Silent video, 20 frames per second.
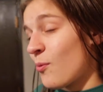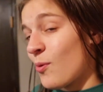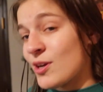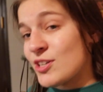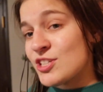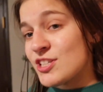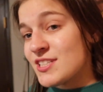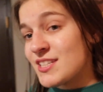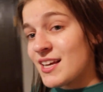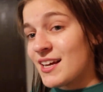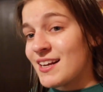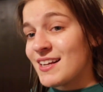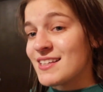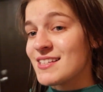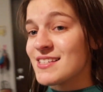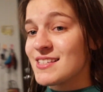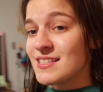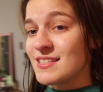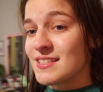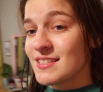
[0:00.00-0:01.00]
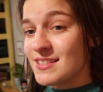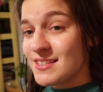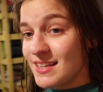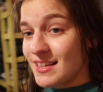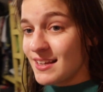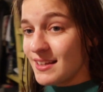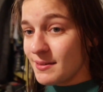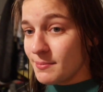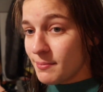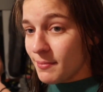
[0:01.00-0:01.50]
We're just gonna
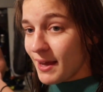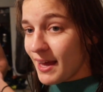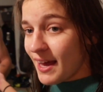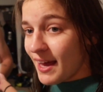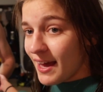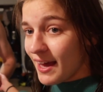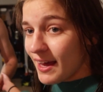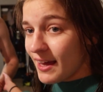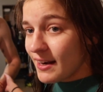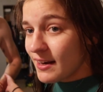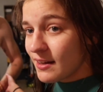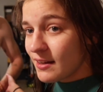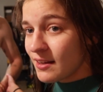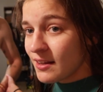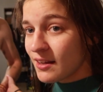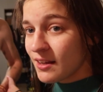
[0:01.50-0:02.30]
sit in bed